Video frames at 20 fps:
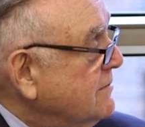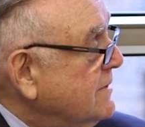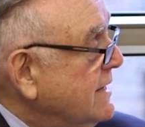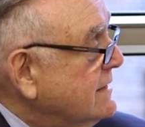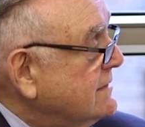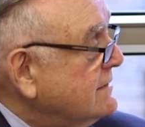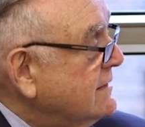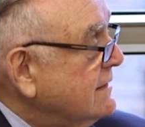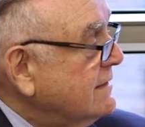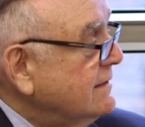
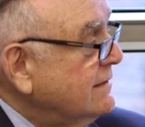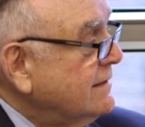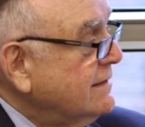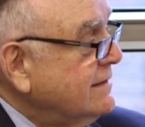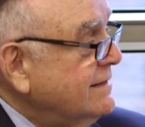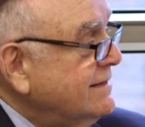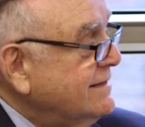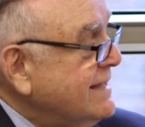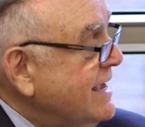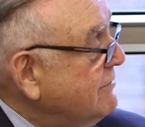
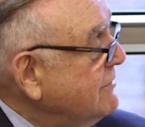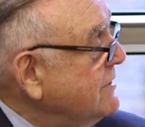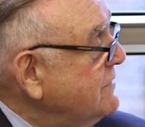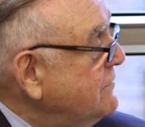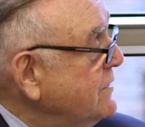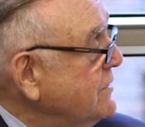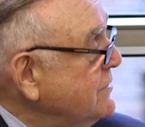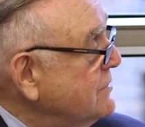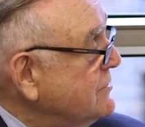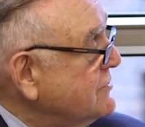basically they
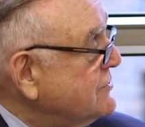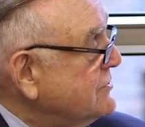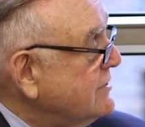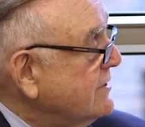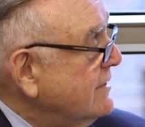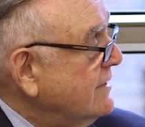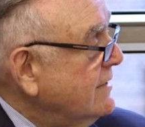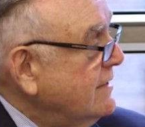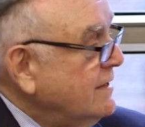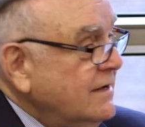refused.
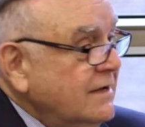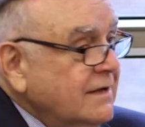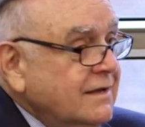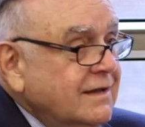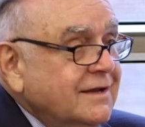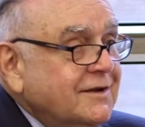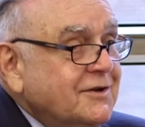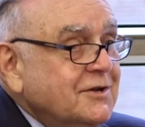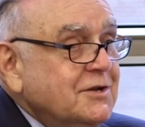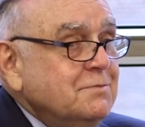
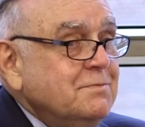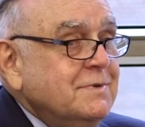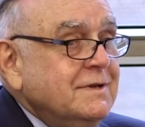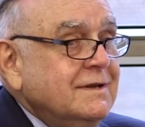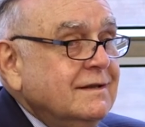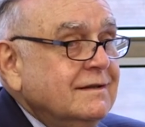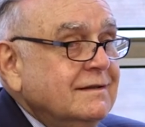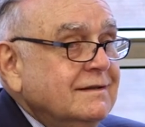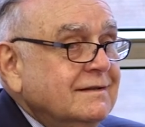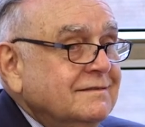It could have
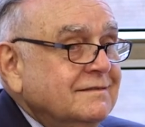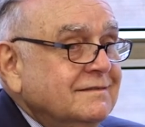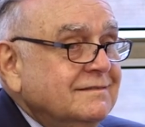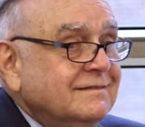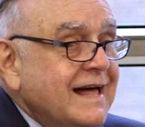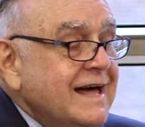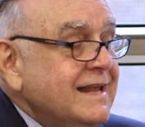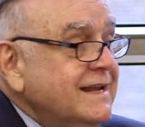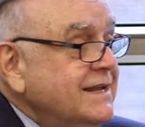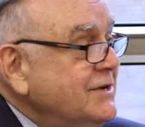been a, a
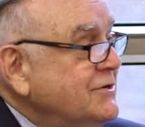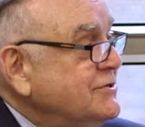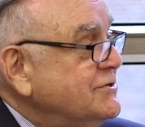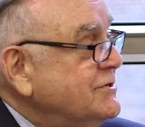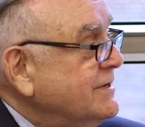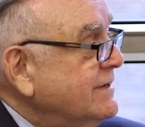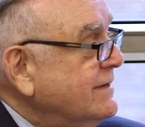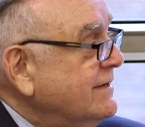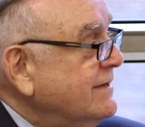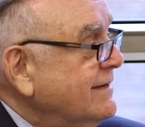lot
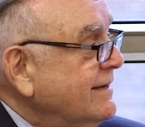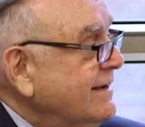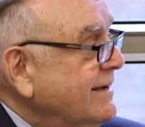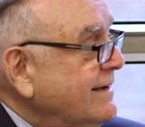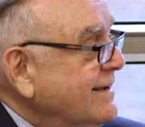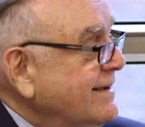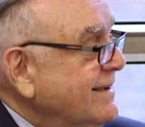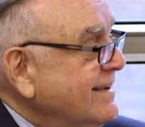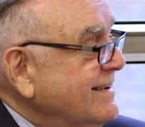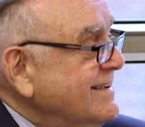easier.
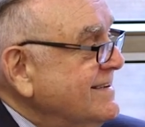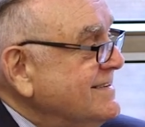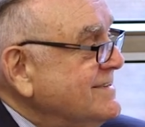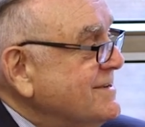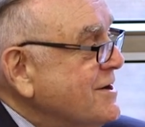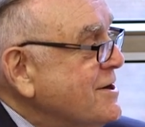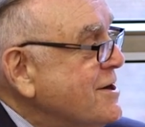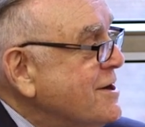So,